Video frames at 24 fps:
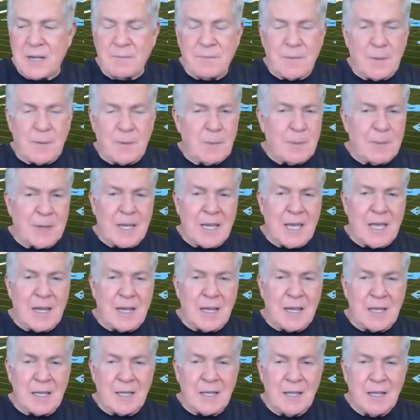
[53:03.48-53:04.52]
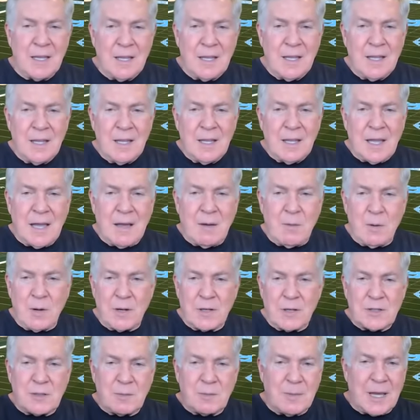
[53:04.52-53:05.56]
from the beginning, I want
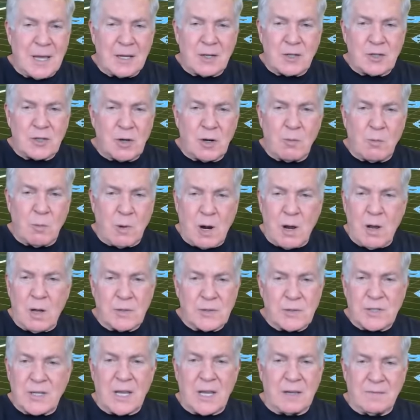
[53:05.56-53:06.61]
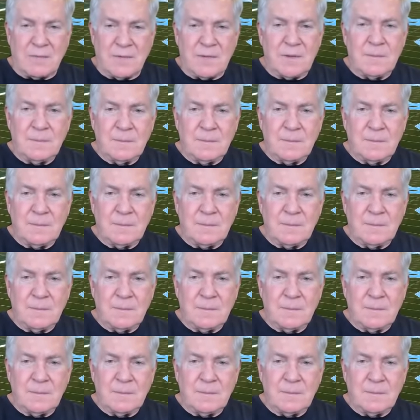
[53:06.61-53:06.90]
us to make sure we're all safe.